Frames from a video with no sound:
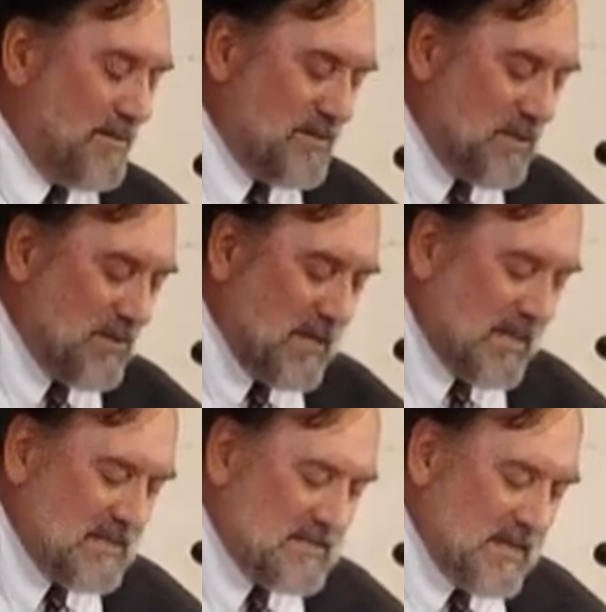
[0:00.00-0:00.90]
So they
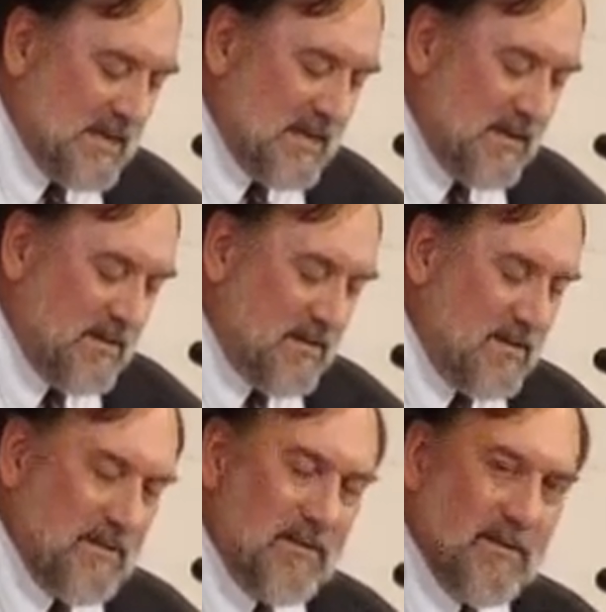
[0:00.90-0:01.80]
could say,
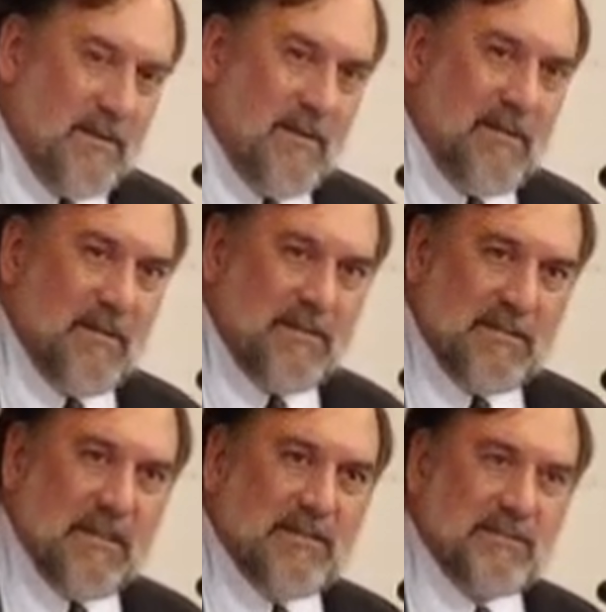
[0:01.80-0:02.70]

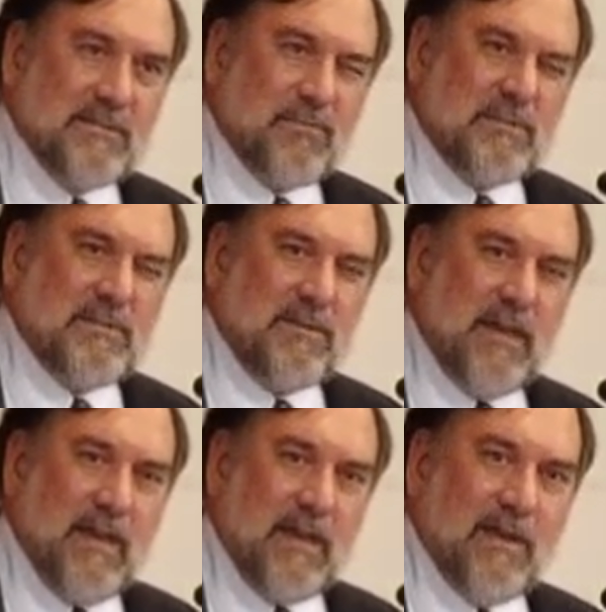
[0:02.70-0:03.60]
Jesus was their king.